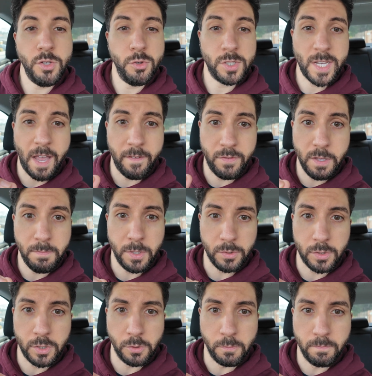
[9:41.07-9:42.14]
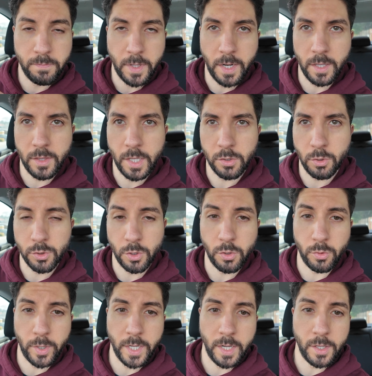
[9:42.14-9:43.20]
use caffeine pills too. I think those are
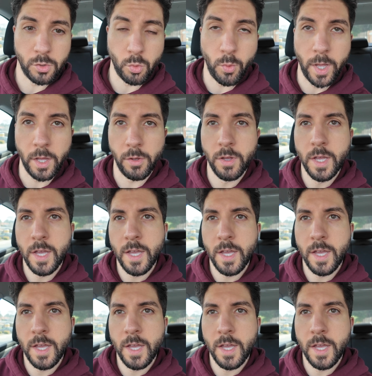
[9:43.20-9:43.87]
great as well.